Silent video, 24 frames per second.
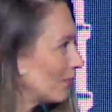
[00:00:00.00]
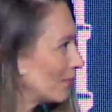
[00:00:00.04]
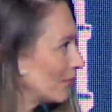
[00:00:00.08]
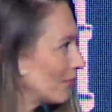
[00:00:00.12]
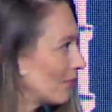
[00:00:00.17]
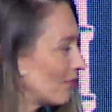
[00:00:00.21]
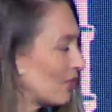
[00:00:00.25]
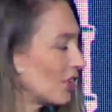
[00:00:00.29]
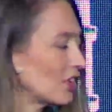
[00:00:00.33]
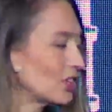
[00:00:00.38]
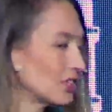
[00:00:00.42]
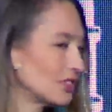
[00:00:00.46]

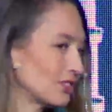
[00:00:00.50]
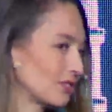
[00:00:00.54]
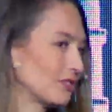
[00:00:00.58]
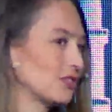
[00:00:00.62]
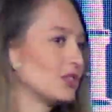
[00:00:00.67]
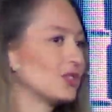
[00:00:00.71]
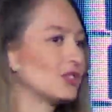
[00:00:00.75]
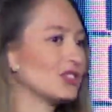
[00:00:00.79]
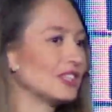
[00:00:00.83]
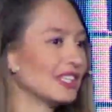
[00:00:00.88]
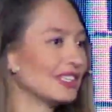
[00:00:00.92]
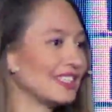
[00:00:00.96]
First,
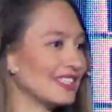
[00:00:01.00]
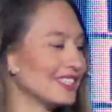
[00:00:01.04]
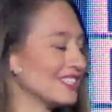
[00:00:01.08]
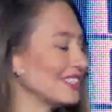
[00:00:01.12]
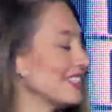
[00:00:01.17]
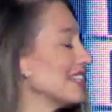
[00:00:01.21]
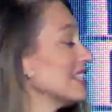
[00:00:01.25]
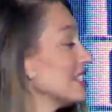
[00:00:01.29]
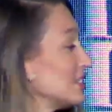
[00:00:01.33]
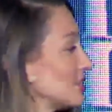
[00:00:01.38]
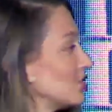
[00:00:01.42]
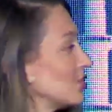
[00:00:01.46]
to set the
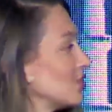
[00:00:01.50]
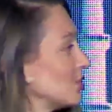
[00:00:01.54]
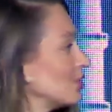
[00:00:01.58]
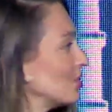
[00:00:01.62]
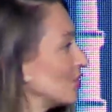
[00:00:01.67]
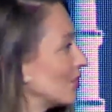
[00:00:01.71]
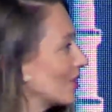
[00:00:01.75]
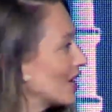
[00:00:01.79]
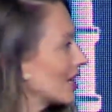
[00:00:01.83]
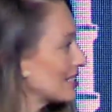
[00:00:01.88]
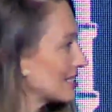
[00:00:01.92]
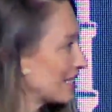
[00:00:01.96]
stage, do
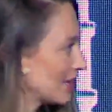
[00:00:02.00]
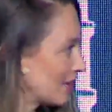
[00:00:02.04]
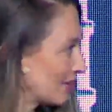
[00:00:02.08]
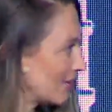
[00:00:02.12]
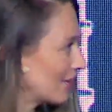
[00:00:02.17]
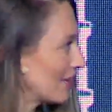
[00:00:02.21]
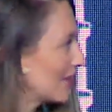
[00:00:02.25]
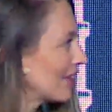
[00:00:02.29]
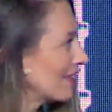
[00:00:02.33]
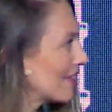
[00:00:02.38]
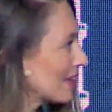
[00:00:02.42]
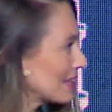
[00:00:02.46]
you guys
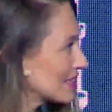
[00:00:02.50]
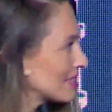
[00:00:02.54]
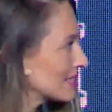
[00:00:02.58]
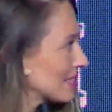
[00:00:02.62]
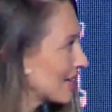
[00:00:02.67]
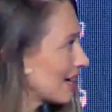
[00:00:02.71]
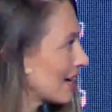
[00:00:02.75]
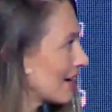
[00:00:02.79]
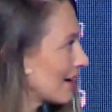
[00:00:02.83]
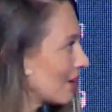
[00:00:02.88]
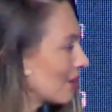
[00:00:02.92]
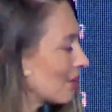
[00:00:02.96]
agree that's
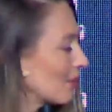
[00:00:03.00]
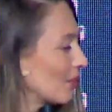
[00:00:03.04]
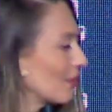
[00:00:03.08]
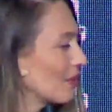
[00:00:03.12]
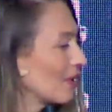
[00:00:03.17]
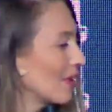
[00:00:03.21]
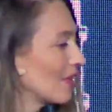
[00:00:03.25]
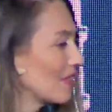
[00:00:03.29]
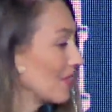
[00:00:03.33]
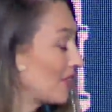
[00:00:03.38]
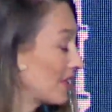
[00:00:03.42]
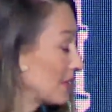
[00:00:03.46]
how
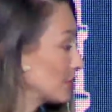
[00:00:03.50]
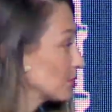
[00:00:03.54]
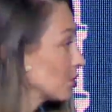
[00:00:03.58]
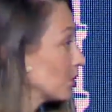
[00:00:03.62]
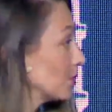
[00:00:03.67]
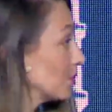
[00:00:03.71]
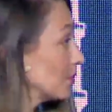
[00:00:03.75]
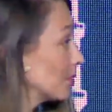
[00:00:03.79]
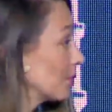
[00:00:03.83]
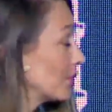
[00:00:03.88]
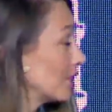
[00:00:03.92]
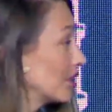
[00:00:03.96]
things
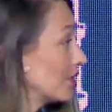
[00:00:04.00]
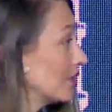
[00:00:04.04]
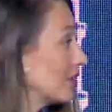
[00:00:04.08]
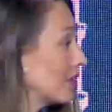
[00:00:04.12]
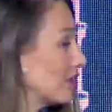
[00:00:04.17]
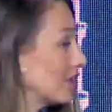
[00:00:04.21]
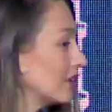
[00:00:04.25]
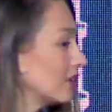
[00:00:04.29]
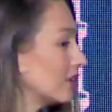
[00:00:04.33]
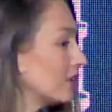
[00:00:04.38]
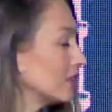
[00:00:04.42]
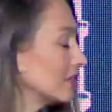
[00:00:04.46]

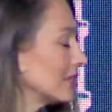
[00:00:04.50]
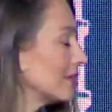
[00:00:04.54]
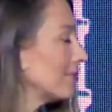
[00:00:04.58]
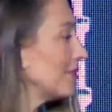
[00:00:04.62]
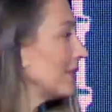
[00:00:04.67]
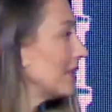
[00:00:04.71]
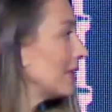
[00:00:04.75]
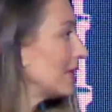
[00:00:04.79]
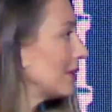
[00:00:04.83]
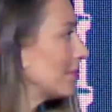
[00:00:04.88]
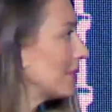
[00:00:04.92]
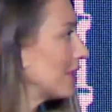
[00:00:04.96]
will
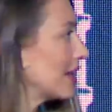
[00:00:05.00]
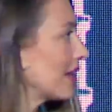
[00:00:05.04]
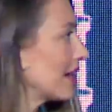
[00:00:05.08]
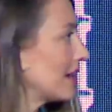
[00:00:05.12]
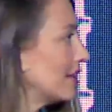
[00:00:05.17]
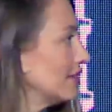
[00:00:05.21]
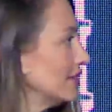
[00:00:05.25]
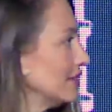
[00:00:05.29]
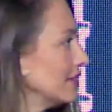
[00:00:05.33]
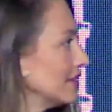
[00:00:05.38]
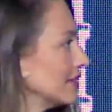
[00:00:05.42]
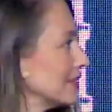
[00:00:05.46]
ultimately play
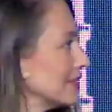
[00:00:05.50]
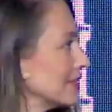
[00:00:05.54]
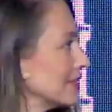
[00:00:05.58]
out?